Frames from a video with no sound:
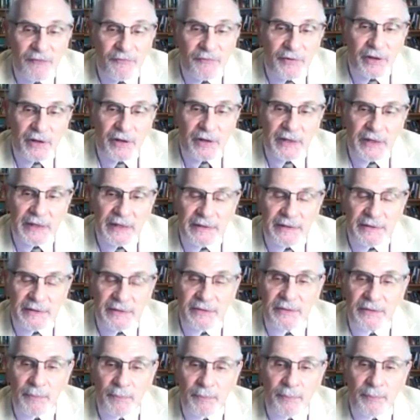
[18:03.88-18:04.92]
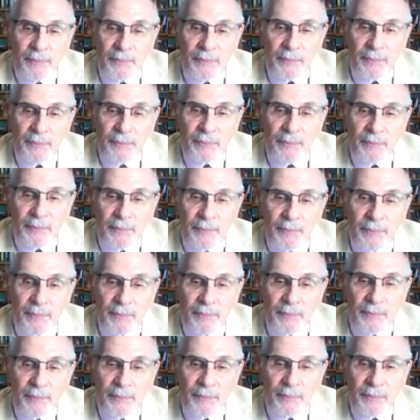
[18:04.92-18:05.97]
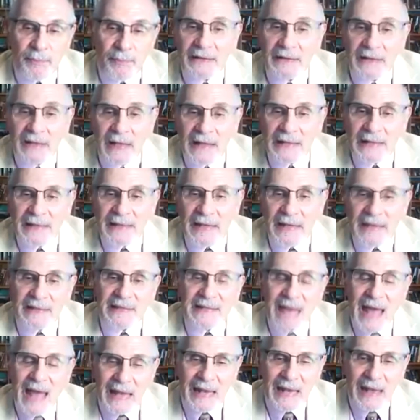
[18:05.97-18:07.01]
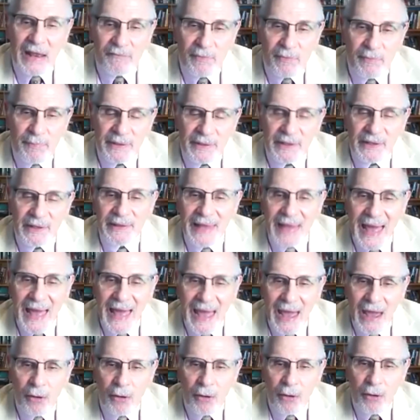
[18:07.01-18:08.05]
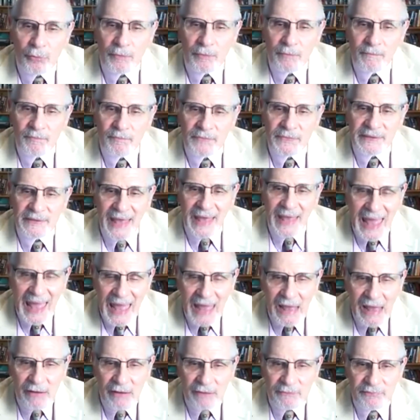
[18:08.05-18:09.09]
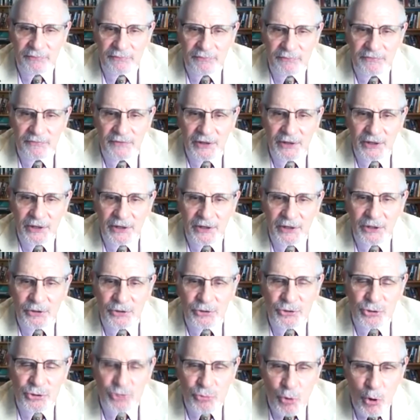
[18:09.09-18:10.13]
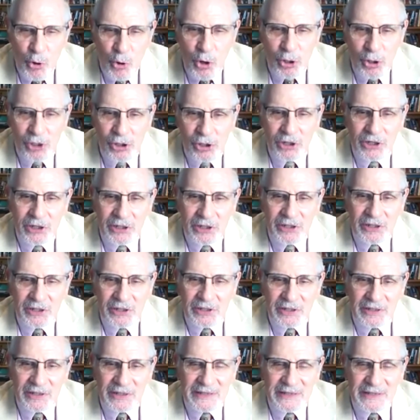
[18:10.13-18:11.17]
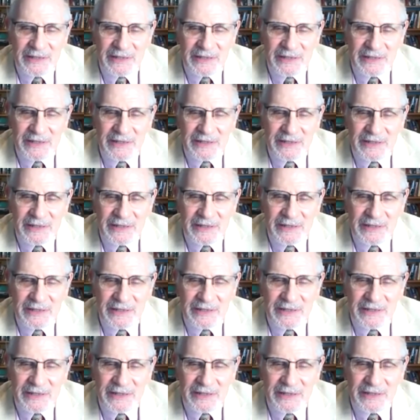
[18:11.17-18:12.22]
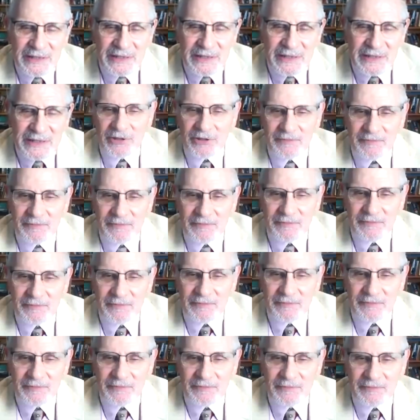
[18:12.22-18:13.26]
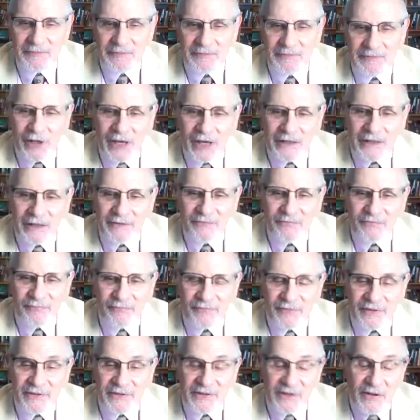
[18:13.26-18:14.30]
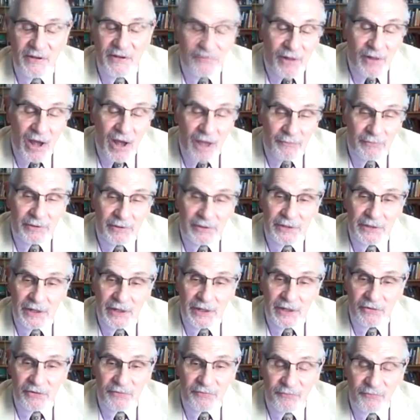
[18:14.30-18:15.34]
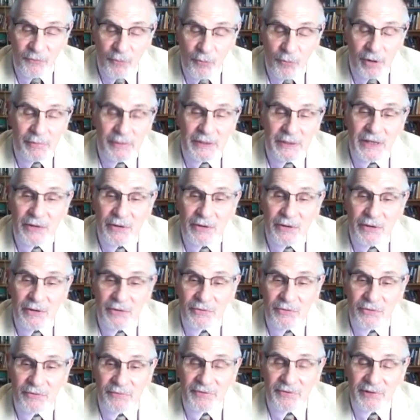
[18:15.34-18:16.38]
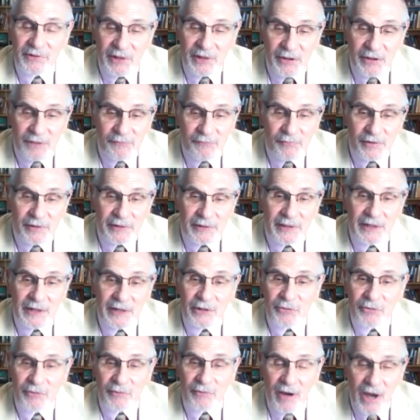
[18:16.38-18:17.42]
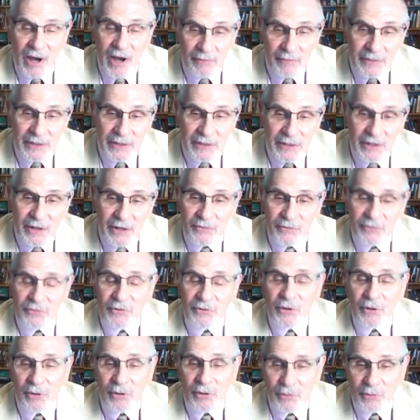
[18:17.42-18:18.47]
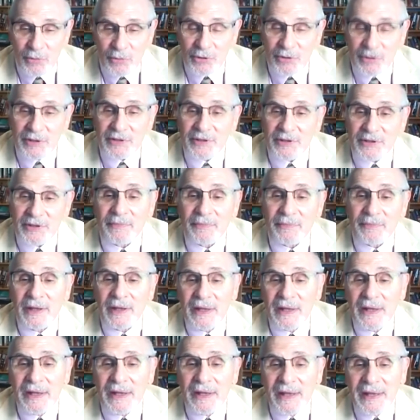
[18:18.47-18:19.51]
Africa is plagued by the fact that it's not ever been allowed to have strong nation states. If you look at the several hundred years, 400 years of slavery leading to 100 years of colonialism,